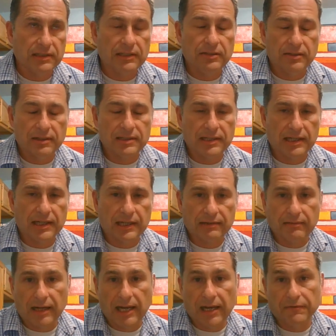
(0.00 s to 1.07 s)
need you to say,
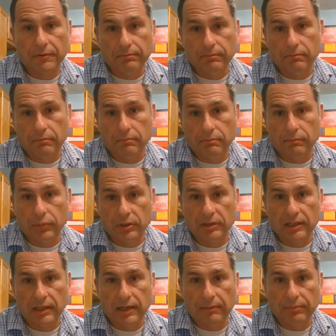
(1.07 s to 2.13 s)
I have a book
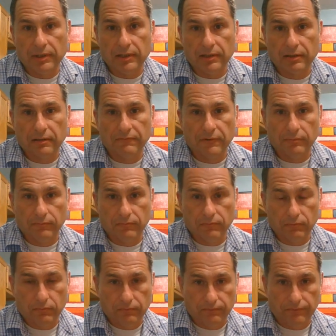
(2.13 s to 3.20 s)
that I picked from
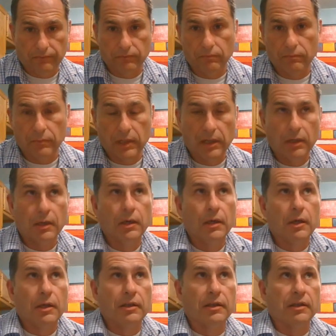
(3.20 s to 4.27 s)

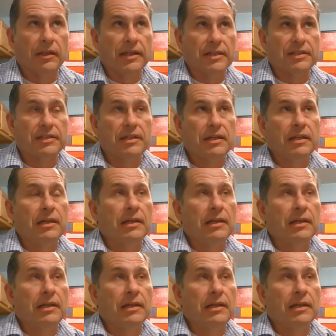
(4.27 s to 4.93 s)
the list.